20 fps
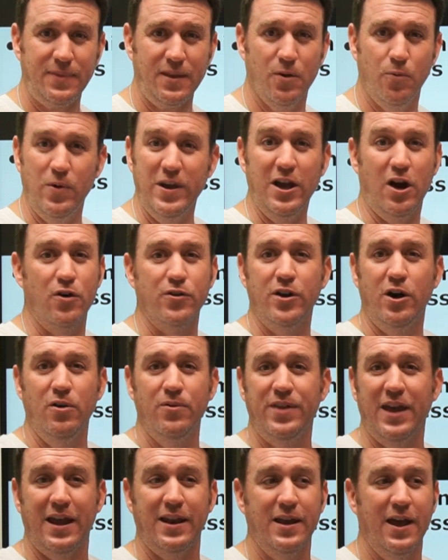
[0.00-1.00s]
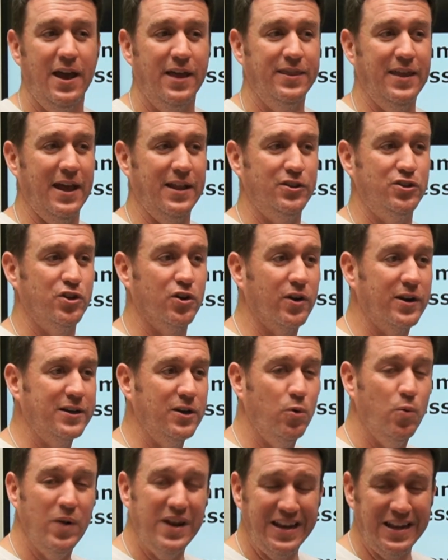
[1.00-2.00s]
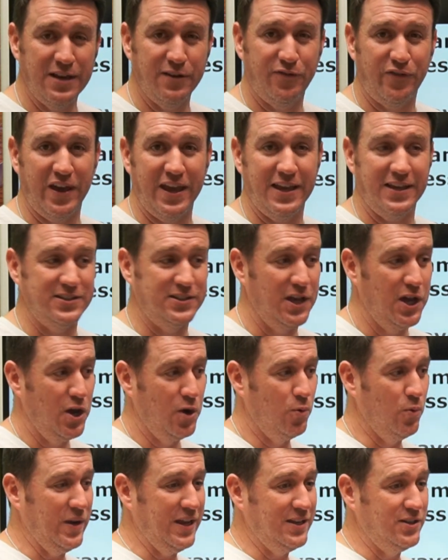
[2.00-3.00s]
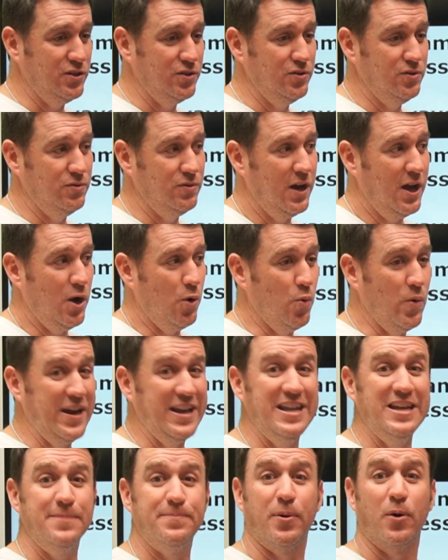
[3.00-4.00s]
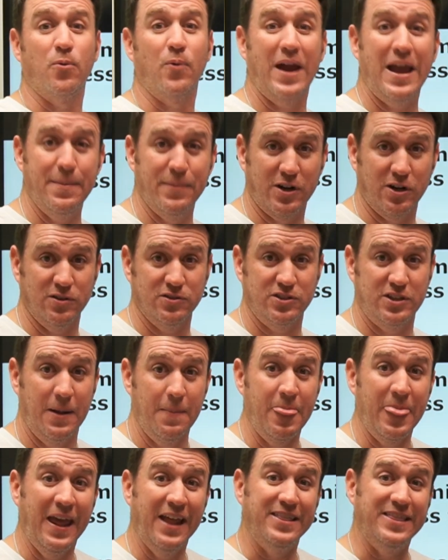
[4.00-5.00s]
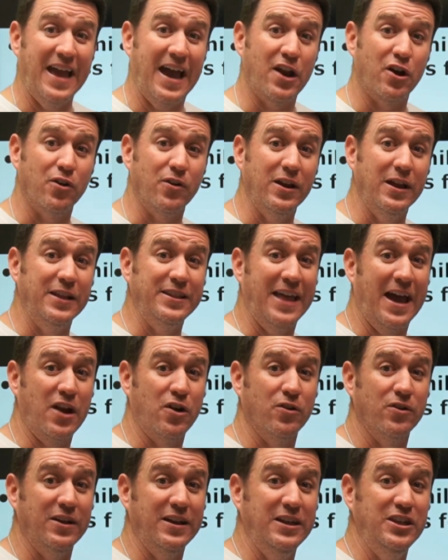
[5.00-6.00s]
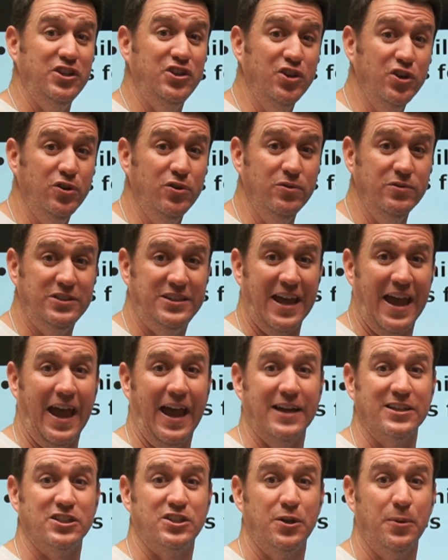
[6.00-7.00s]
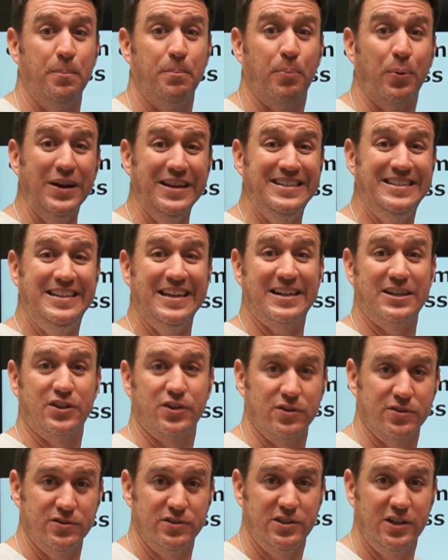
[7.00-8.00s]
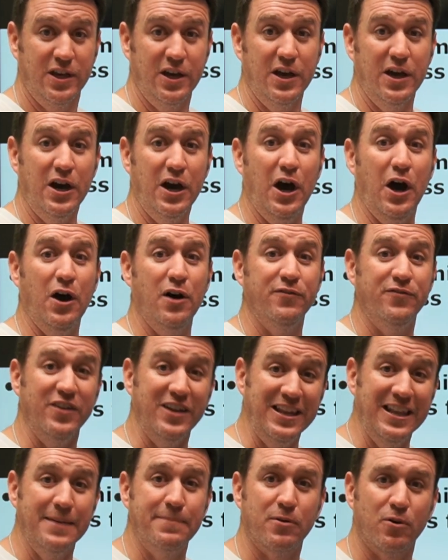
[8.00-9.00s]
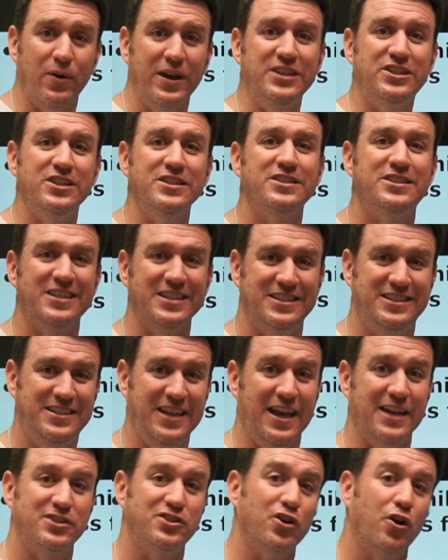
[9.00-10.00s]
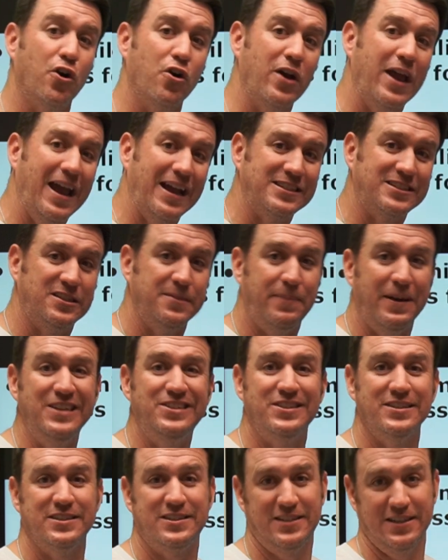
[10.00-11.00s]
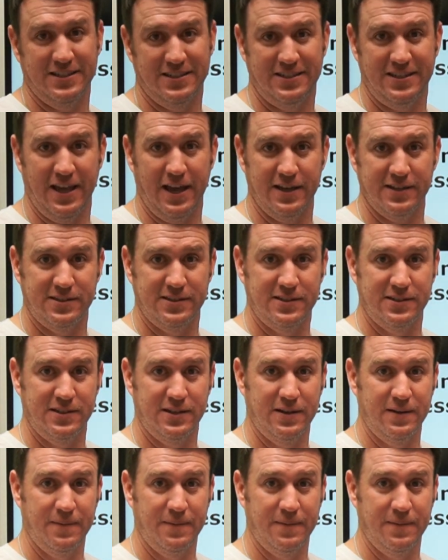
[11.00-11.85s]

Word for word: We all know that, that during the weaning phase, we do weaning parameters that are, that are used as predictors of liberation success or extubation success.